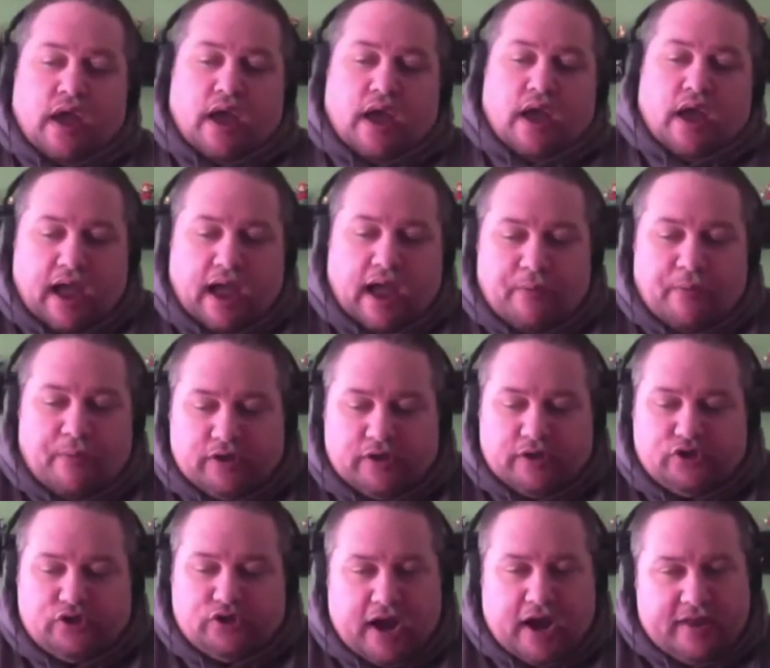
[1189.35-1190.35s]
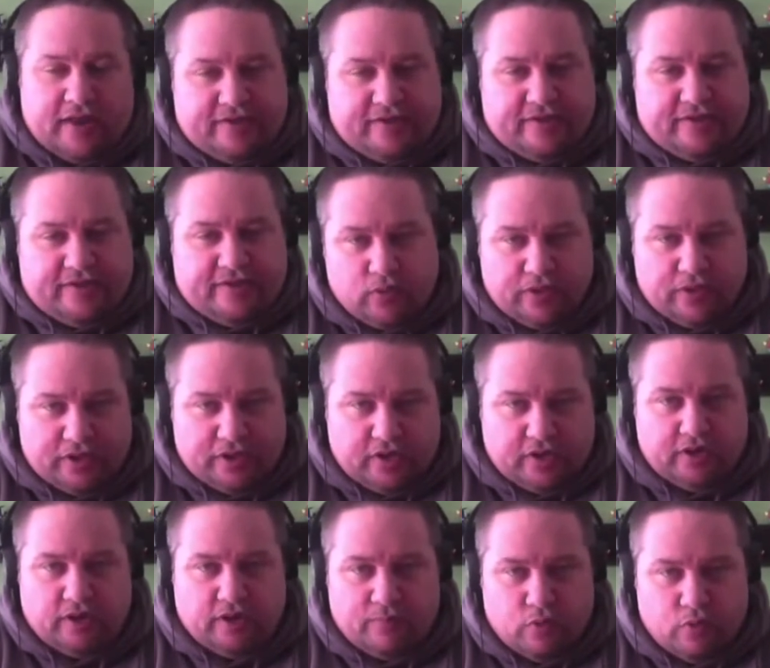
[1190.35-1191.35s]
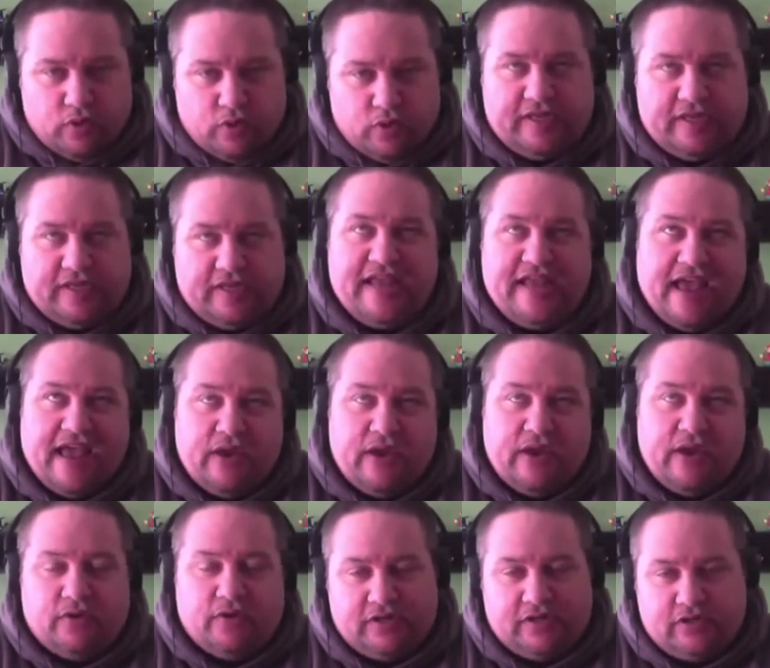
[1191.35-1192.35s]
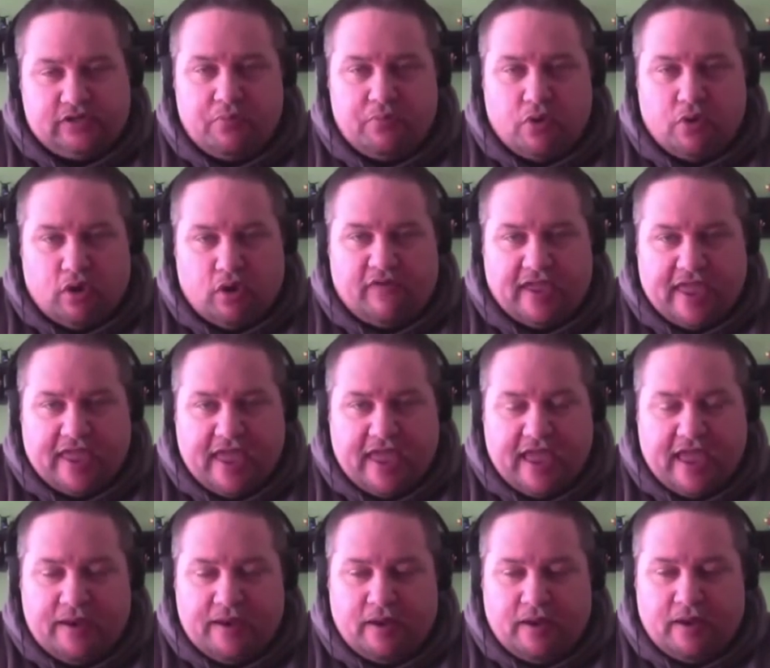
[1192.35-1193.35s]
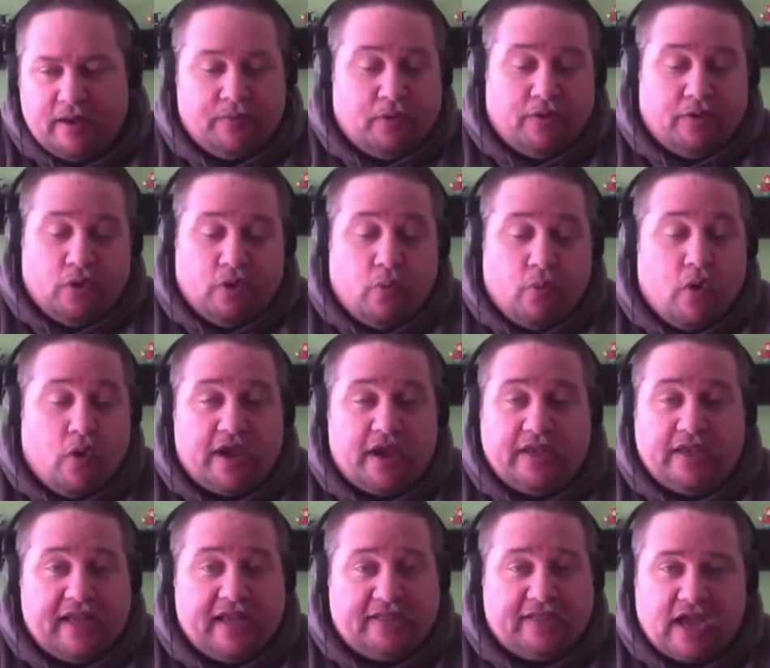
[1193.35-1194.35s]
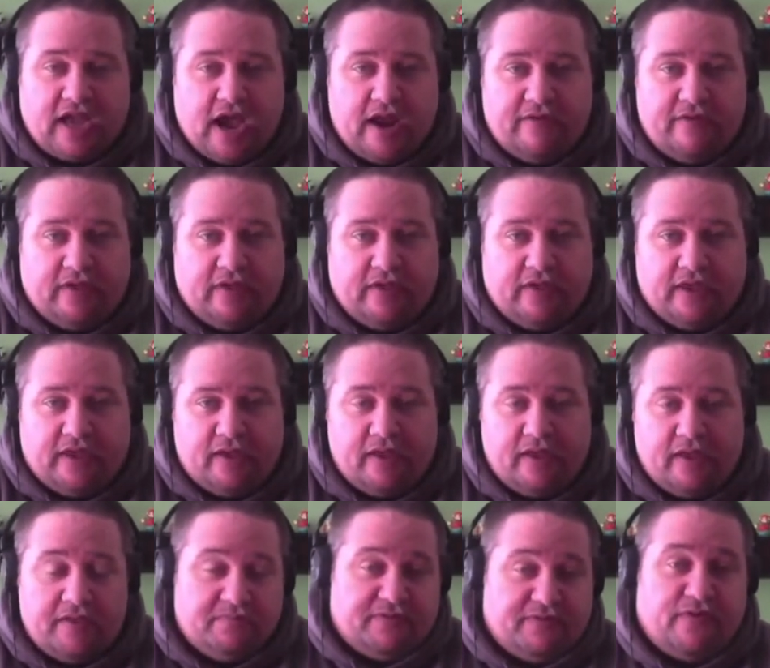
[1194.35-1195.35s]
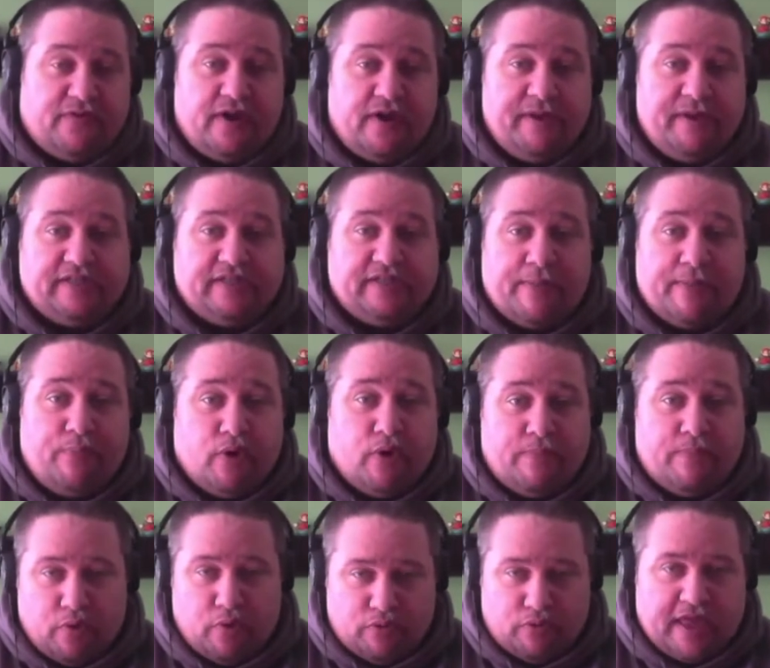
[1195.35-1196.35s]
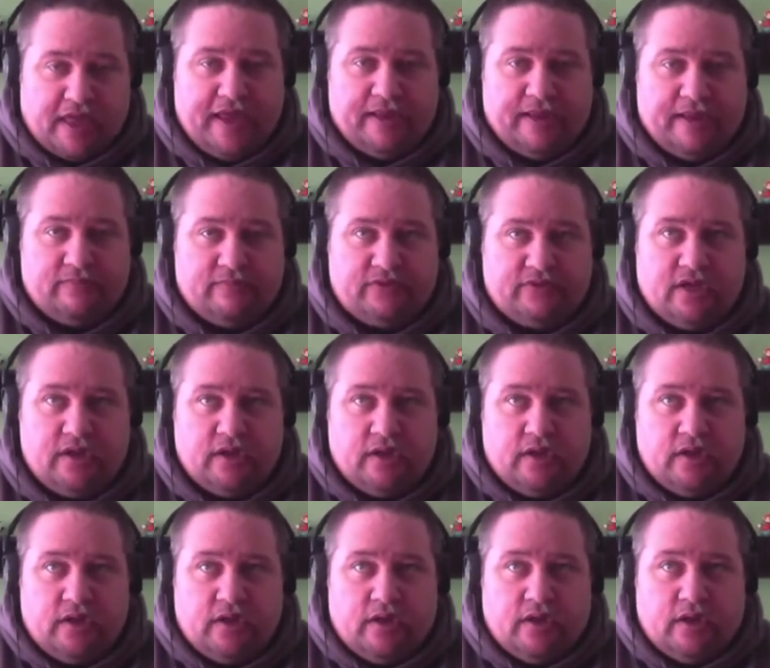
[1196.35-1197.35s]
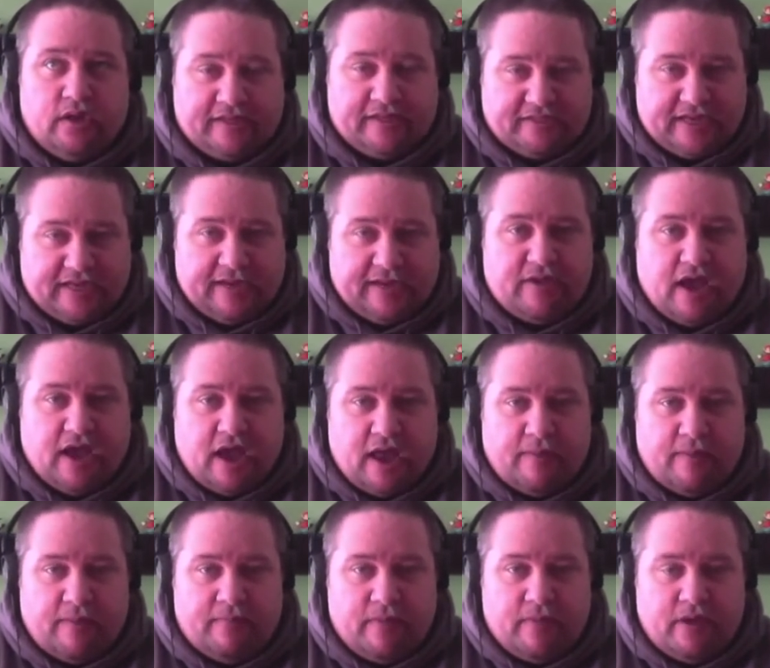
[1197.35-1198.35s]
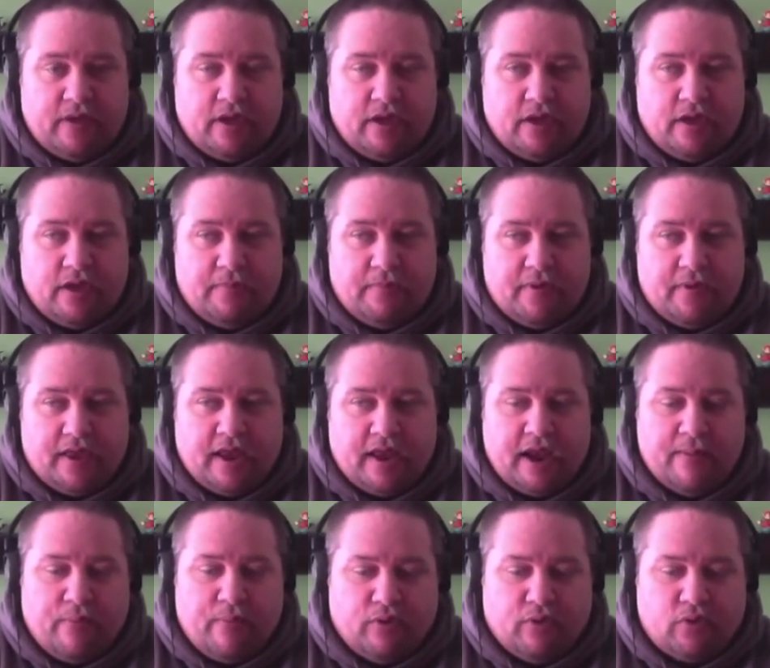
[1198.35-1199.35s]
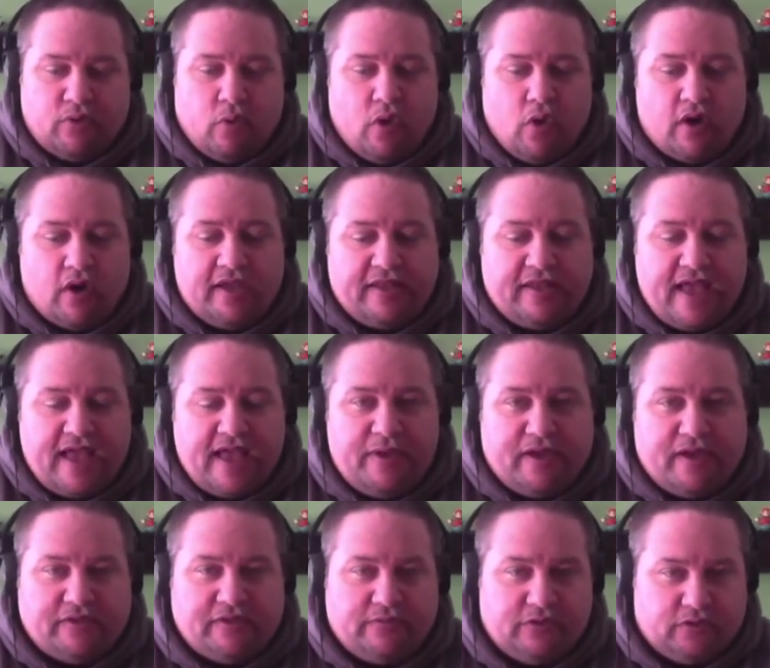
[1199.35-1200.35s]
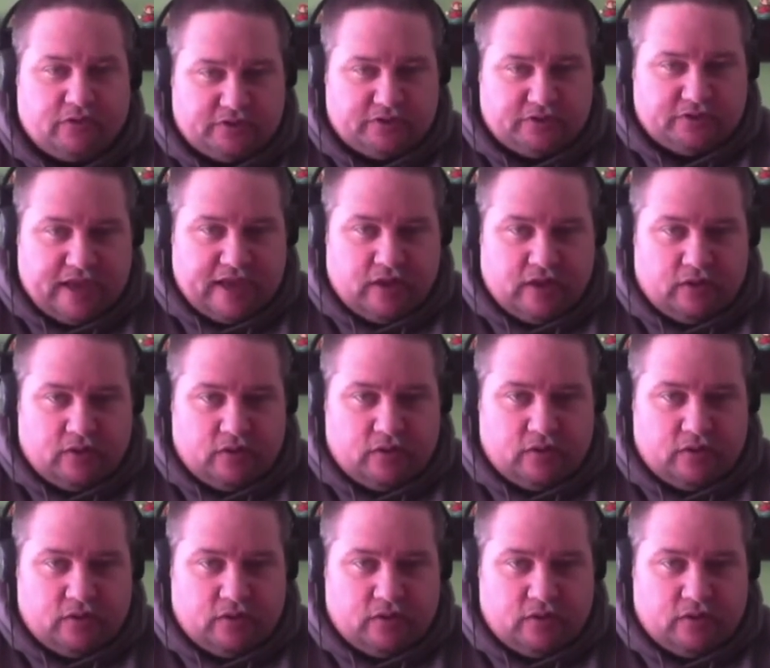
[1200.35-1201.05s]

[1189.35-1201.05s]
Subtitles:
I'm going to try to tinker with it a little more today or tomorrow if I can. Although Walking Dead's kind of like, it was funny because I bought both games at the same time. And I bought The Walking Dead because it was on sale